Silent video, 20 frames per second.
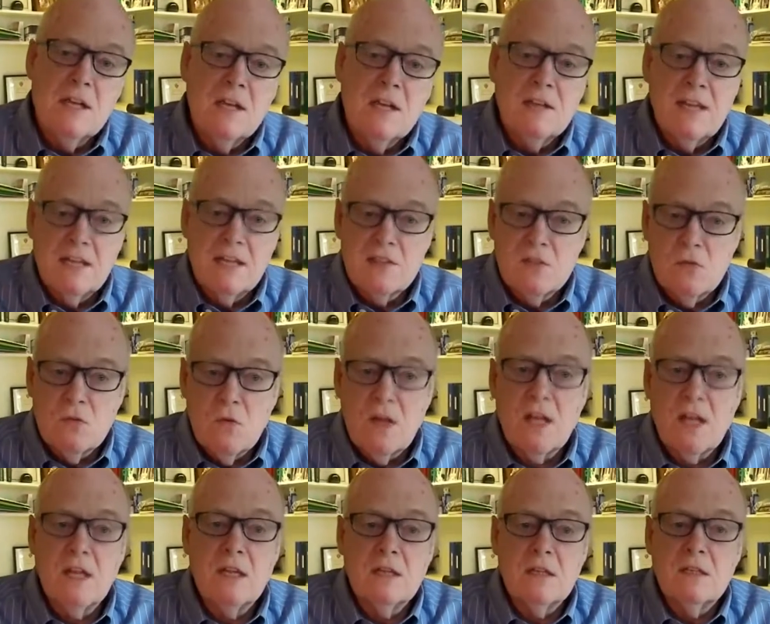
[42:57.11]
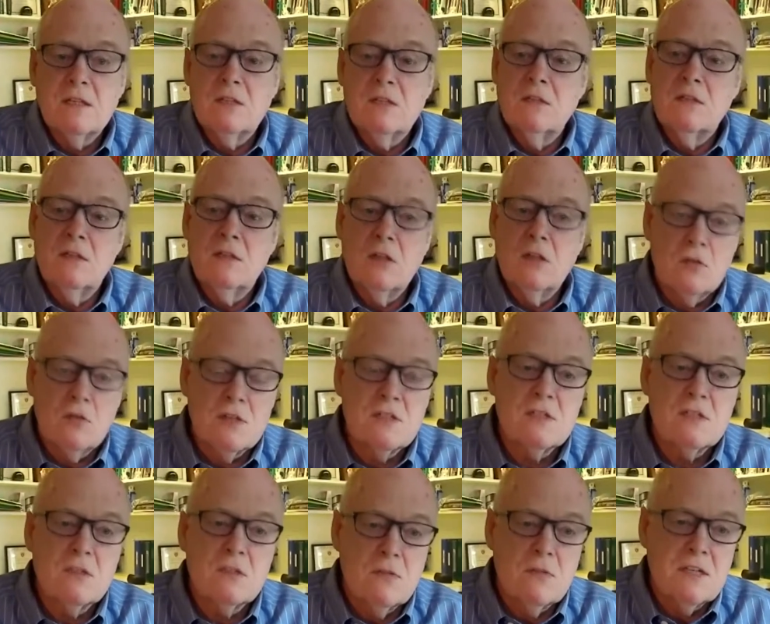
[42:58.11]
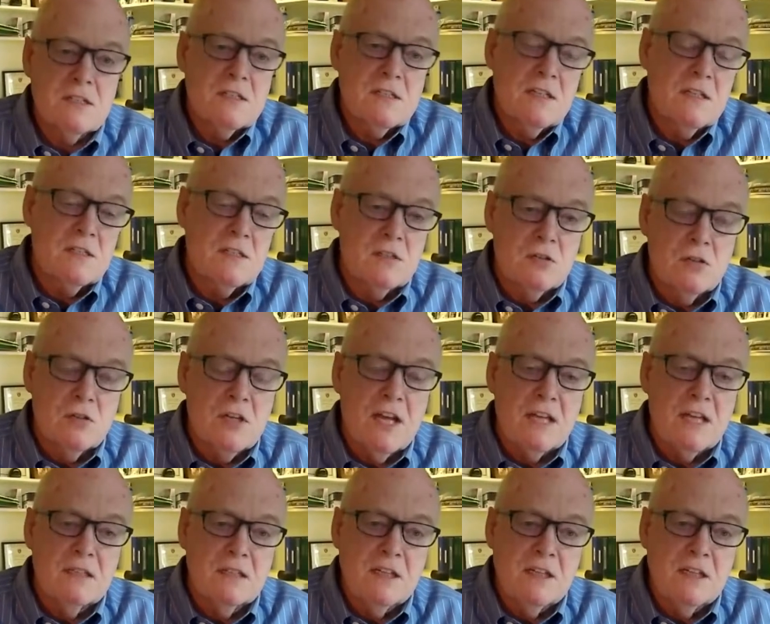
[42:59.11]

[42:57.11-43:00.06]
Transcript: that's a way to decrease the risk, and it's a good idea.